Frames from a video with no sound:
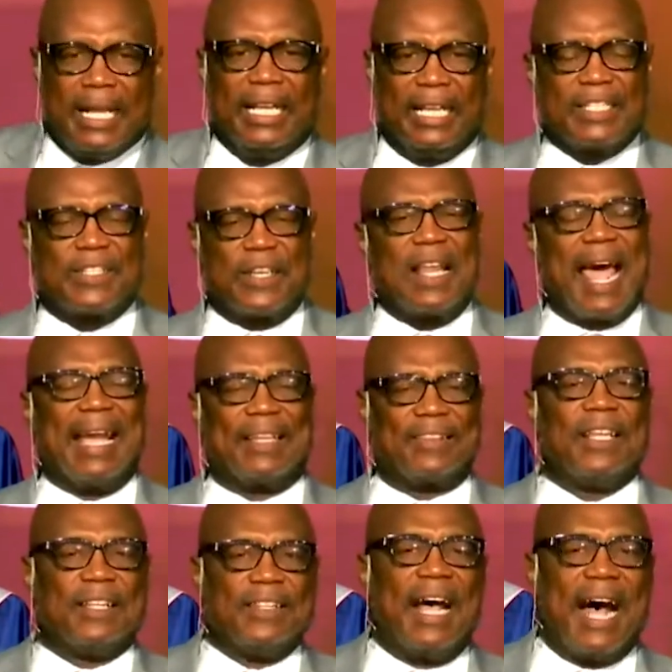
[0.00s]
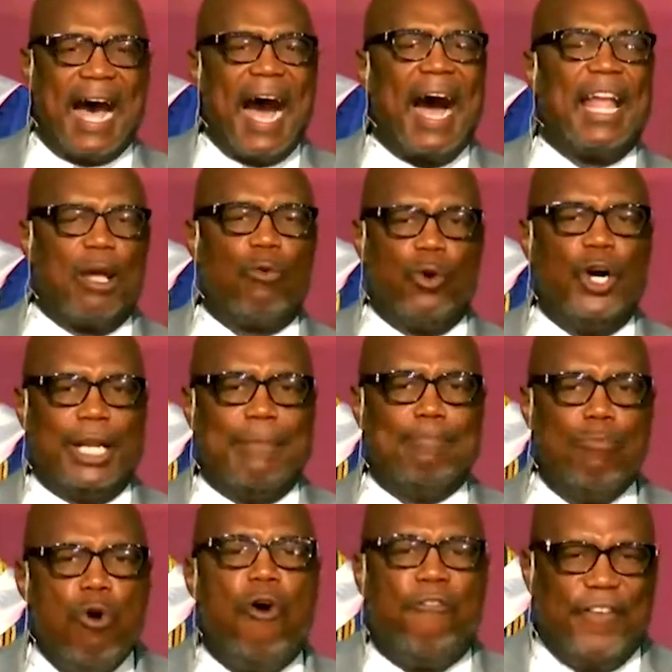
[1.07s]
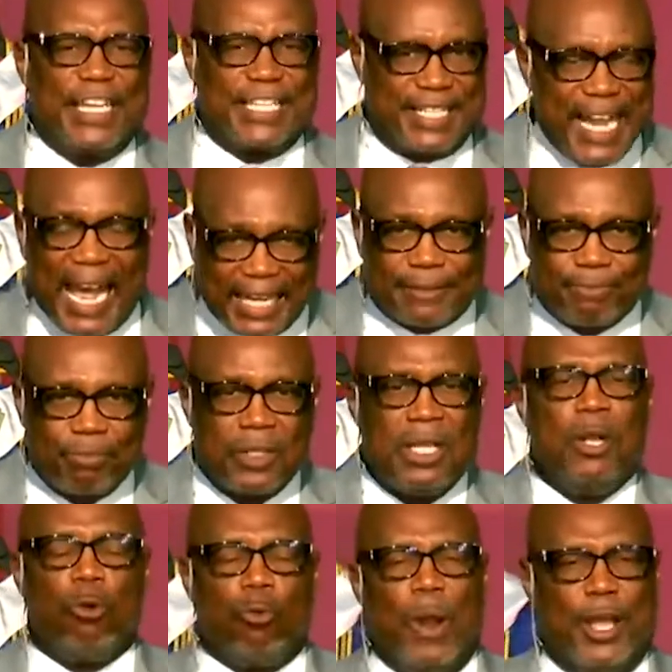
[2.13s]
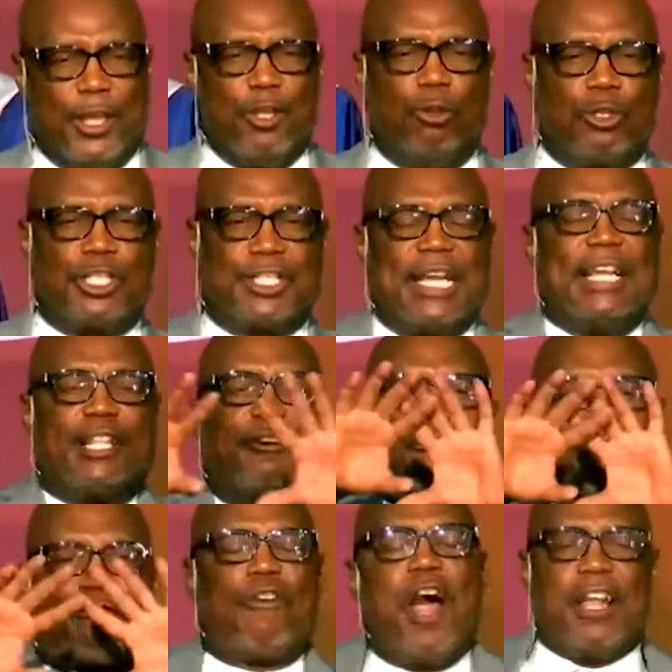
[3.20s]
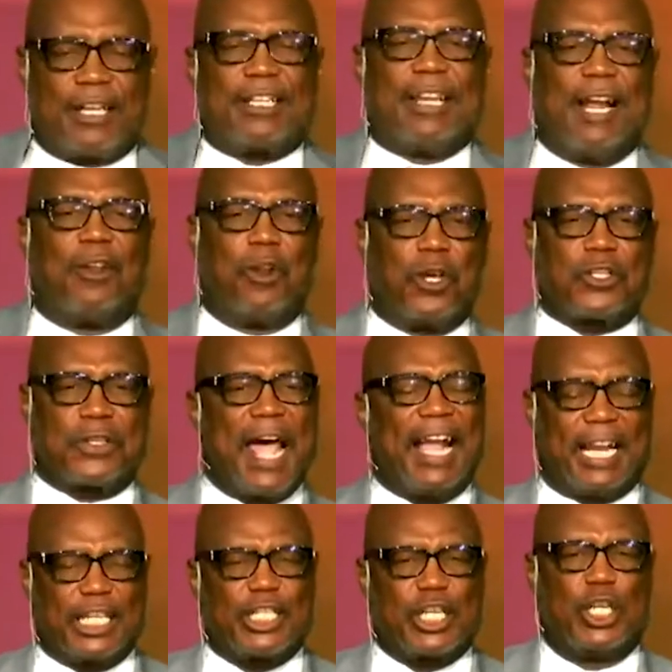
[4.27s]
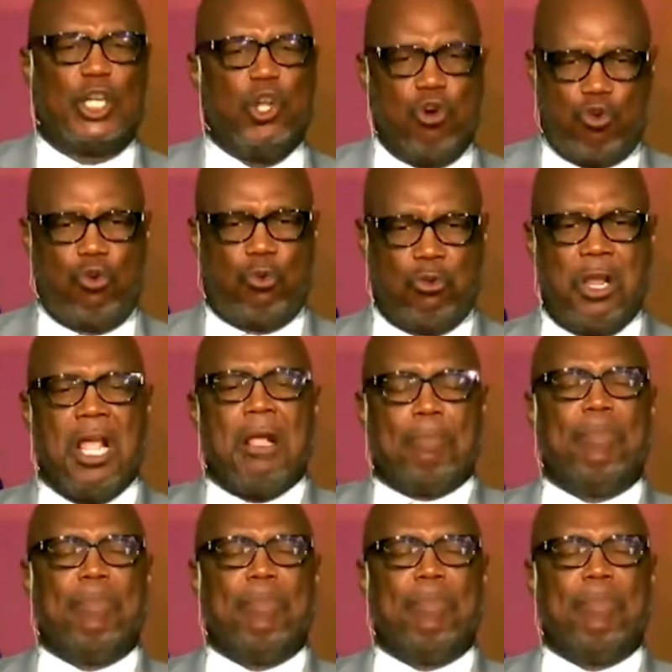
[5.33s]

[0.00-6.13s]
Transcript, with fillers: It's like the Hollywood movie set where you see the front that looks like a saloon,